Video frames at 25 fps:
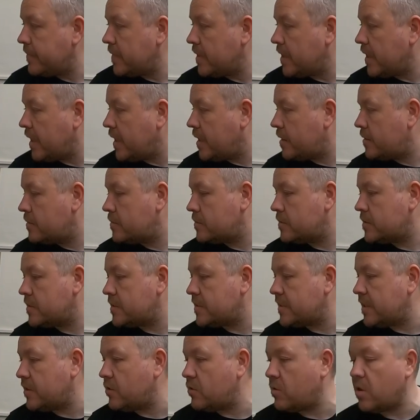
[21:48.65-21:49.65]
Yeah,
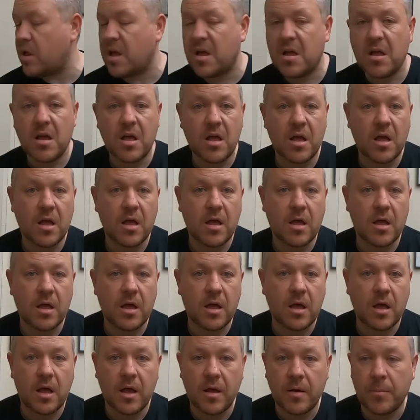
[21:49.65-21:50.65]
still
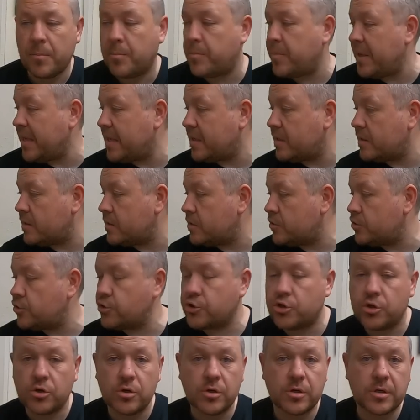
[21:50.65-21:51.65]
a big
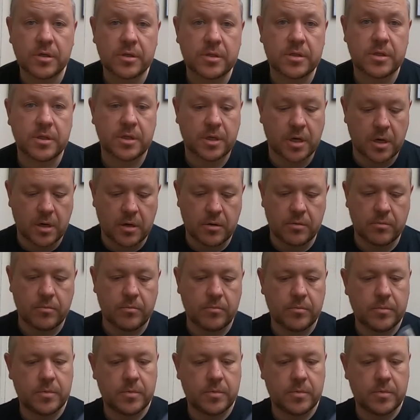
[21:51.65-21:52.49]
chunk to go.